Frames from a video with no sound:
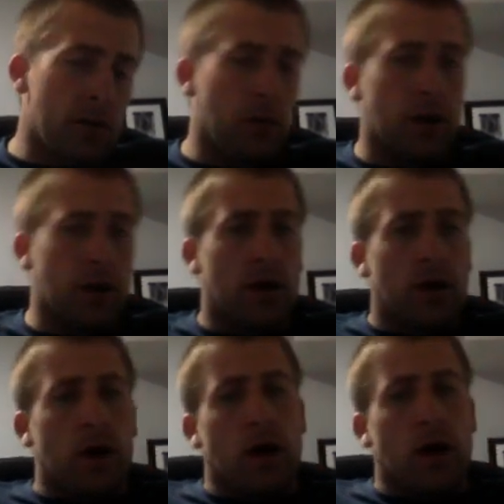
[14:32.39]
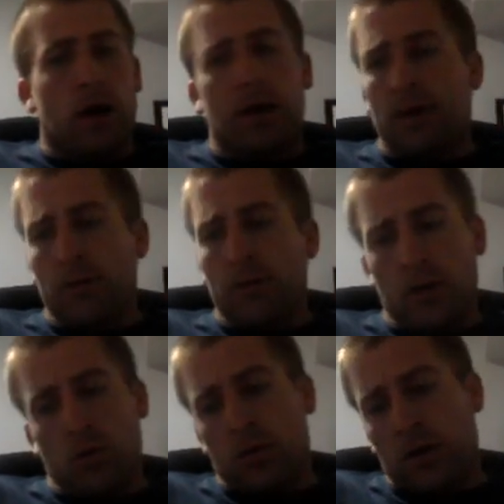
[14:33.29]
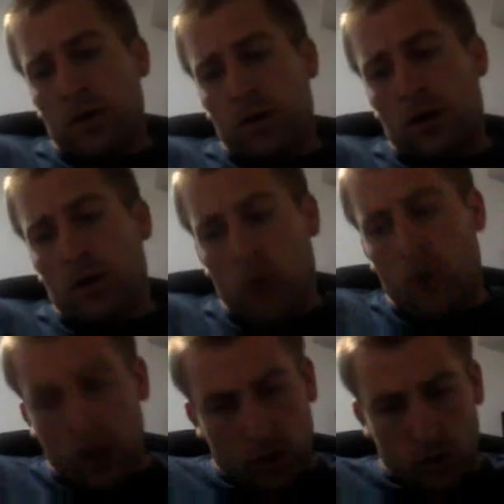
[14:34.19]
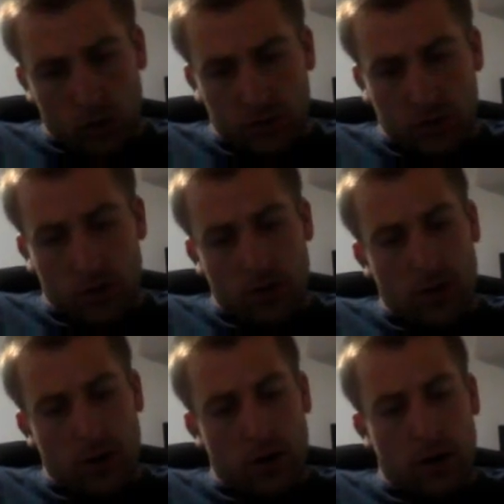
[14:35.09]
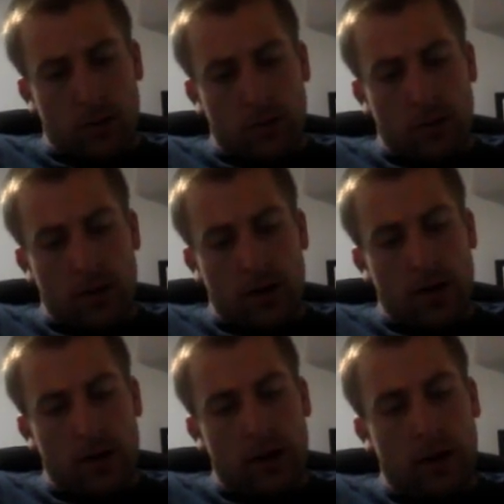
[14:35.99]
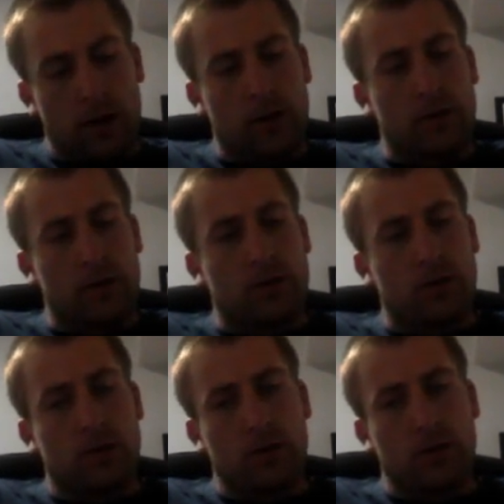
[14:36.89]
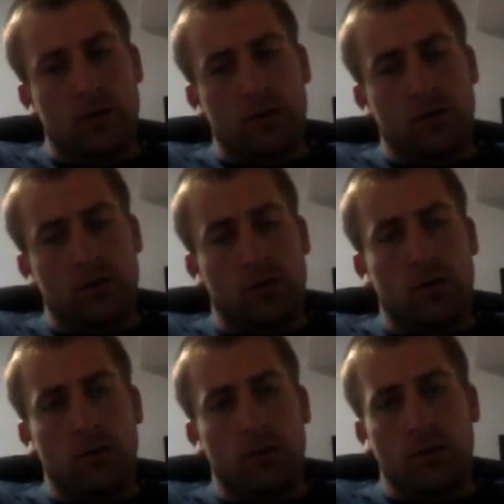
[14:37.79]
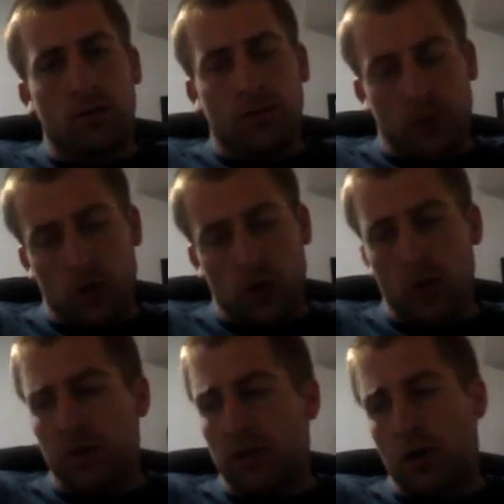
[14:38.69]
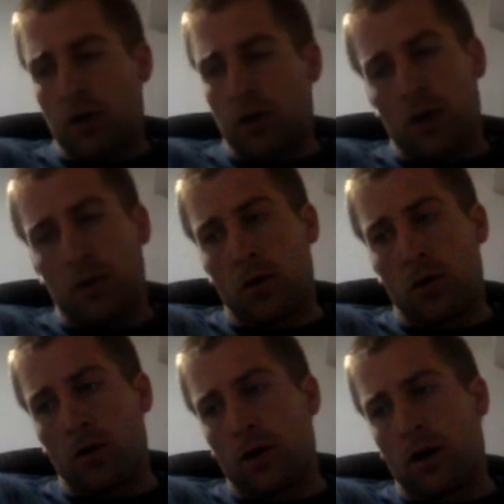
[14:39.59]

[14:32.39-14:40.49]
But it definitely would have been a lot closer, and so for sure a mistake on my part.